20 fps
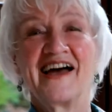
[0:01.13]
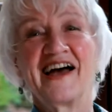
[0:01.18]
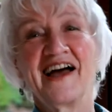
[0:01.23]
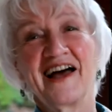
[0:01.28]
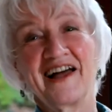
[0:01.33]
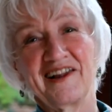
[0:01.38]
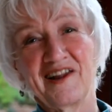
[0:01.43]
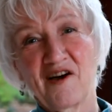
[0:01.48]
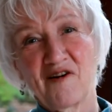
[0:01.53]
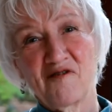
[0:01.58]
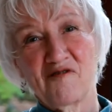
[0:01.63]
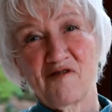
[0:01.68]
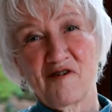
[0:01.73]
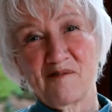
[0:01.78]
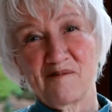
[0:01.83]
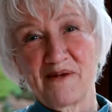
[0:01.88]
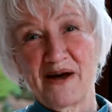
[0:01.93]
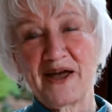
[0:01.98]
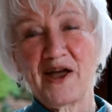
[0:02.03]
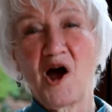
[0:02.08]
Hello
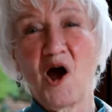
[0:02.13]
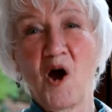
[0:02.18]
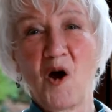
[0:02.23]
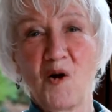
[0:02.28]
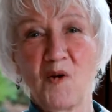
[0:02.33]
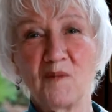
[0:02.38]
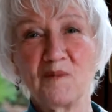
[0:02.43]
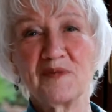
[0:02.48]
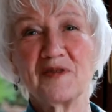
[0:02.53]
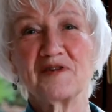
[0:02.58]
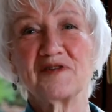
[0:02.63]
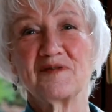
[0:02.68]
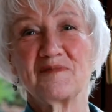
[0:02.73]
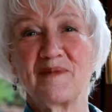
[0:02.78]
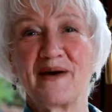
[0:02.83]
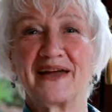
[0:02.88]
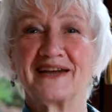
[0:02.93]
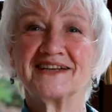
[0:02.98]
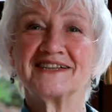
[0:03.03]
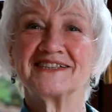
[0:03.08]
from my home, the
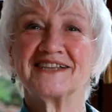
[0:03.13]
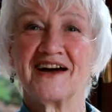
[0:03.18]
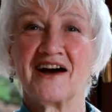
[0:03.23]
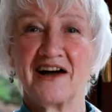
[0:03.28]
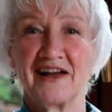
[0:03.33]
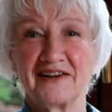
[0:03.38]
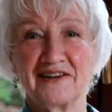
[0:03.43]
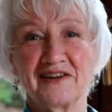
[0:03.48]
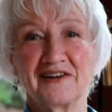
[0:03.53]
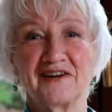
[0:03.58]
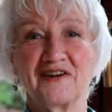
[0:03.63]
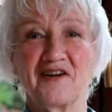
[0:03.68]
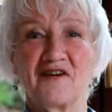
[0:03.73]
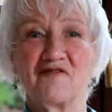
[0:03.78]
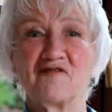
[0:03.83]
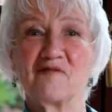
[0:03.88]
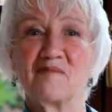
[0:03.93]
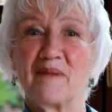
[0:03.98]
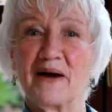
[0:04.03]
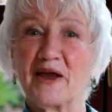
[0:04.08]
Spanish island
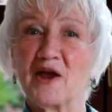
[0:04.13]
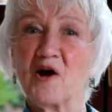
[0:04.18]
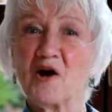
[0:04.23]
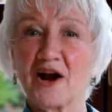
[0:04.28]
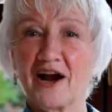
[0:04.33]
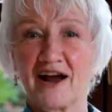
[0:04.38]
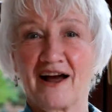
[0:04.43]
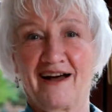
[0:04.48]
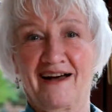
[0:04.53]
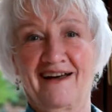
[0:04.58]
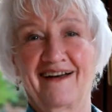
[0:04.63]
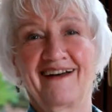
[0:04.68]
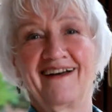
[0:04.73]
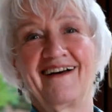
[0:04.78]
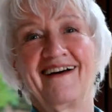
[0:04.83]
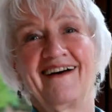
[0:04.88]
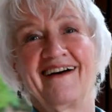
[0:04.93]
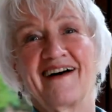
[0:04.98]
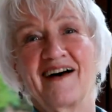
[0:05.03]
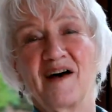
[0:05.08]
of Mallorca.
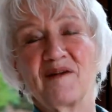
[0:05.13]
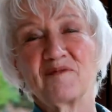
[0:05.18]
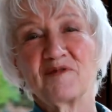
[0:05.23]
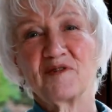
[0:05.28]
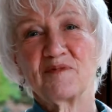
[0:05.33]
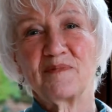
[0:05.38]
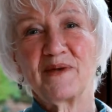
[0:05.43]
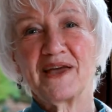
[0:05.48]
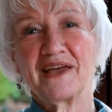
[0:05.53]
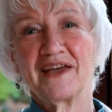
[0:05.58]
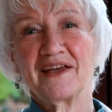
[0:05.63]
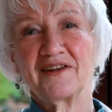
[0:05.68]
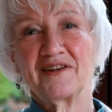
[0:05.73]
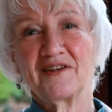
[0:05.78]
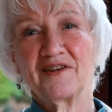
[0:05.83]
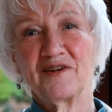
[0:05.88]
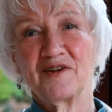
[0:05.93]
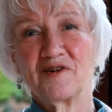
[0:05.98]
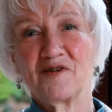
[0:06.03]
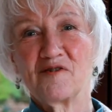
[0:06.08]
I'm speaking
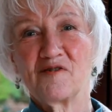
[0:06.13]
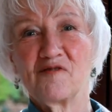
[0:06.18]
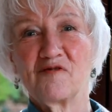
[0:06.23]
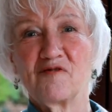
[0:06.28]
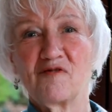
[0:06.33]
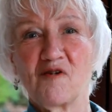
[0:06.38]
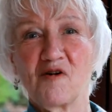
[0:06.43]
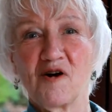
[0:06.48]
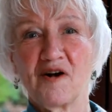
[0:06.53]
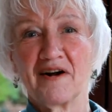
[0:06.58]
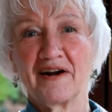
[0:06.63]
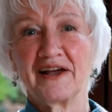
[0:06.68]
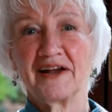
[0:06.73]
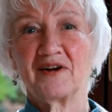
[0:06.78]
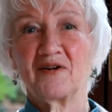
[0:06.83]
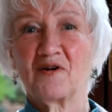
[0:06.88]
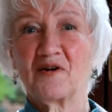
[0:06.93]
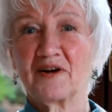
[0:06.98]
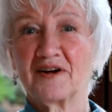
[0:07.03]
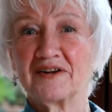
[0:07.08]
to you for
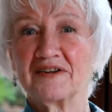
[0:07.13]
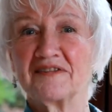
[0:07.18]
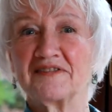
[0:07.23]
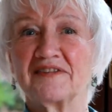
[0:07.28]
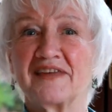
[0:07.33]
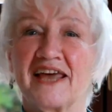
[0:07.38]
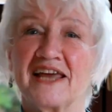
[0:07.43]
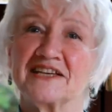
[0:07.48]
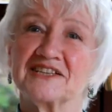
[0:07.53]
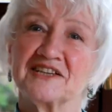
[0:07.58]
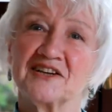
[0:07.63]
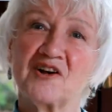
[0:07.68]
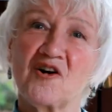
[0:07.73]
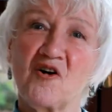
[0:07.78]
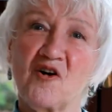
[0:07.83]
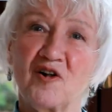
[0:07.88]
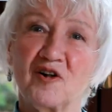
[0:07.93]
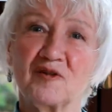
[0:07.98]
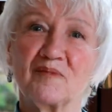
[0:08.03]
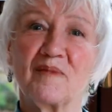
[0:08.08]
an organization
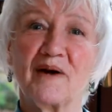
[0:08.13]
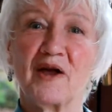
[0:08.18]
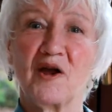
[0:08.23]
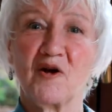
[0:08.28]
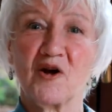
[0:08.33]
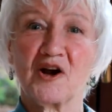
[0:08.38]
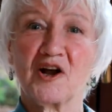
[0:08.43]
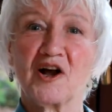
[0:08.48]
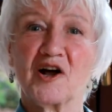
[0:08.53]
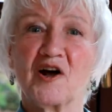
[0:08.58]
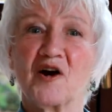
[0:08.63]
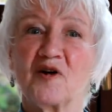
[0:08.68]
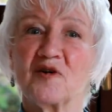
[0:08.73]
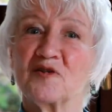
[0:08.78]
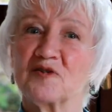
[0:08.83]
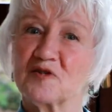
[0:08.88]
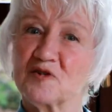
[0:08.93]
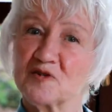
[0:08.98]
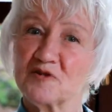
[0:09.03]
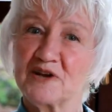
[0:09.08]
called Mallorca
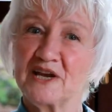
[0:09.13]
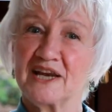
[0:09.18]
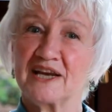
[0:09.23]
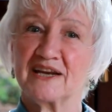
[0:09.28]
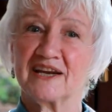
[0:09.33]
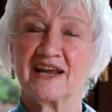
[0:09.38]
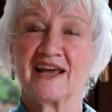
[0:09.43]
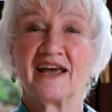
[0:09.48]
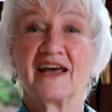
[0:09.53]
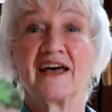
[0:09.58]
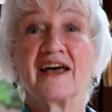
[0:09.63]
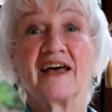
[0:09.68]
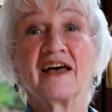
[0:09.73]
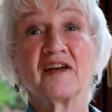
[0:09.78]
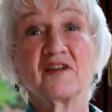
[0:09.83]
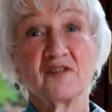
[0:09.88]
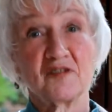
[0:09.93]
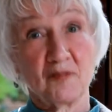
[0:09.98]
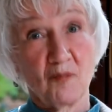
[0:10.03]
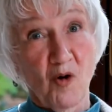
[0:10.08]
Goes Green,
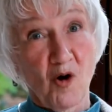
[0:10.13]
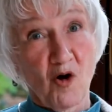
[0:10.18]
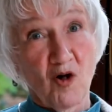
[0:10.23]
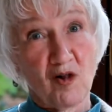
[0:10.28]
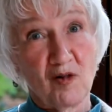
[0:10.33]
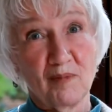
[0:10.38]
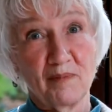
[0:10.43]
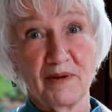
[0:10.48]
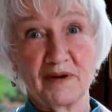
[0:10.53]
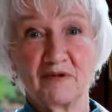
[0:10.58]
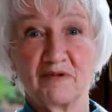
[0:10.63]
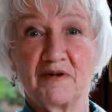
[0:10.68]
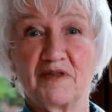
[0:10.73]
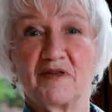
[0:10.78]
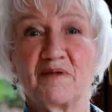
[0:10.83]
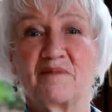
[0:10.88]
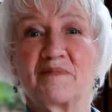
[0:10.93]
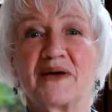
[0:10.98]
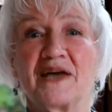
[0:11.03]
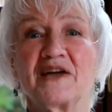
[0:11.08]
small but with
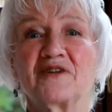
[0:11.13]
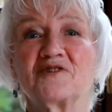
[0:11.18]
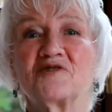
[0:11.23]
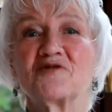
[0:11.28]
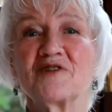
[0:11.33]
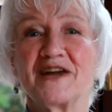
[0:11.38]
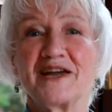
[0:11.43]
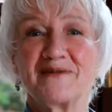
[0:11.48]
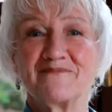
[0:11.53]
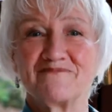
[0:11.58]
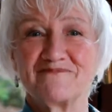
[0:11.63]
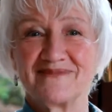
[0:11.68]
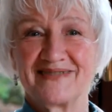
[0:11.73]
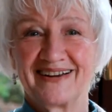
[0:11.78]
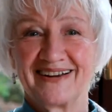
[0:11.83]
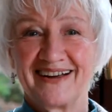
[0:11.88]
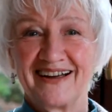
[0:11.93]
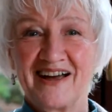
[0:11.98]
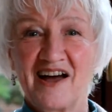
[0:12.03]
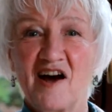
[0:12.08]
a big dream
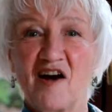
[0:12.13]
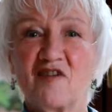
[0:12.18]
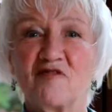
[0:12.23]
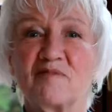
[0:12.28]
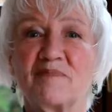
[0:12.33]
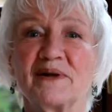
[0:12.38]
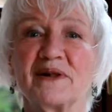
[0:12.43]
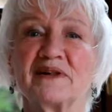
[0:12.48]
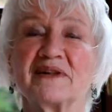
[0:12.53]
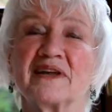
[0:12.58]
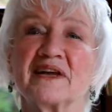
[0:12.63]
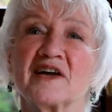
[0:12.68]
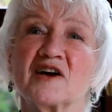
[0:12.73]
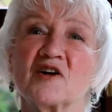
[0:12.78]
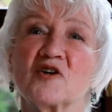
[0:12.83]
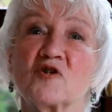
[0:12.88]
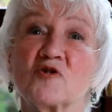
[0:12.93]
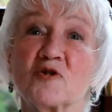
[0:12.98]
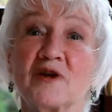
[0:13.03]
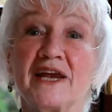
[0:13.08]
of building a
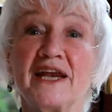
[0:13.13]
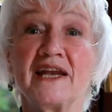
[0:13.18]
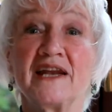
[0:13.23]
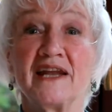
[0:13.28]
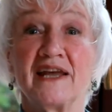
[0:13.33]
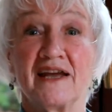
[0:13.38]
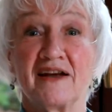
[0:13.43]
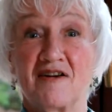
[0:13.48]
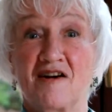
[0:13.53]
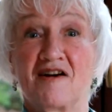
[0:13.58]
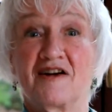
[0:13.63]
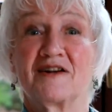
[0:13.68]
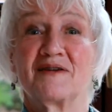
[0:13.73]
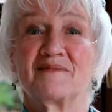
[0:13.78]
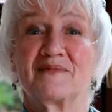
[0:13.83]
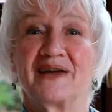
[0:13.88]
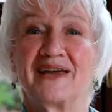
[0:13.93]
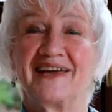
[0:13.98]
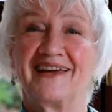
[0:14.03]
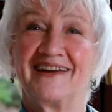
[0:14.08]
green
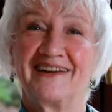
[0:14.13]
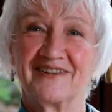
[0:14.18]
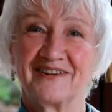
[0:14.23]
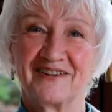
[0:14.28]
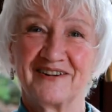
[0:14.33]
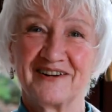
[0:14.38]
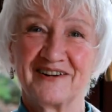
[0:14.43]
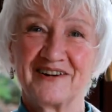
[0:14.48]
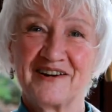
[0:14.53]
economy here.